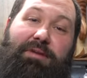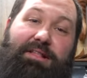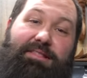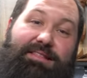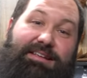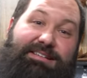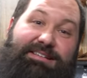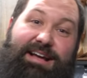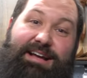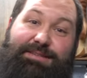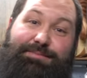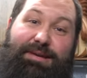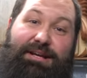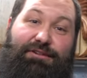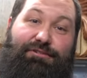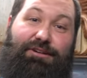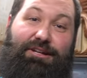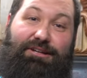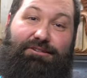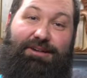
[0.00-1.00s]
These guys make
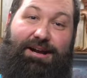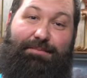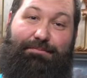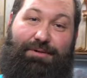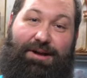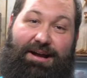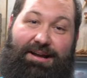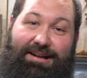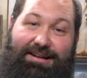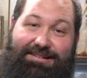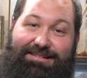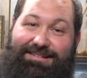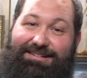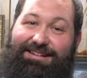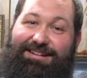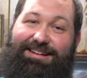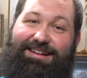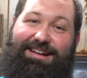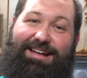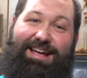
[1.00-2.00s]
a really great product,
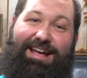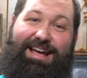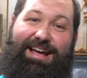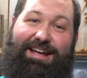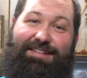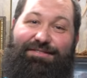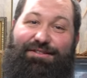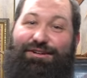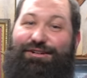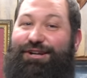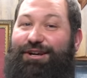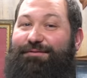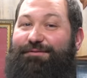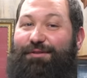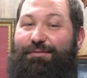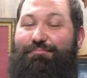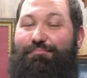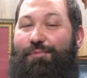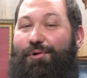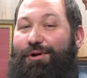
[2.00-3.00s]
and they're good
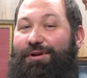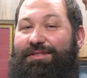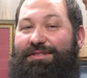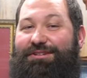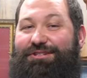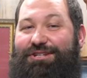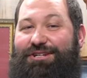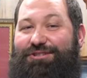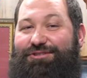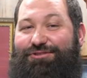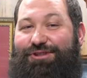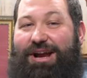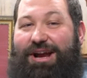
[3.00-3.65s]
for more than just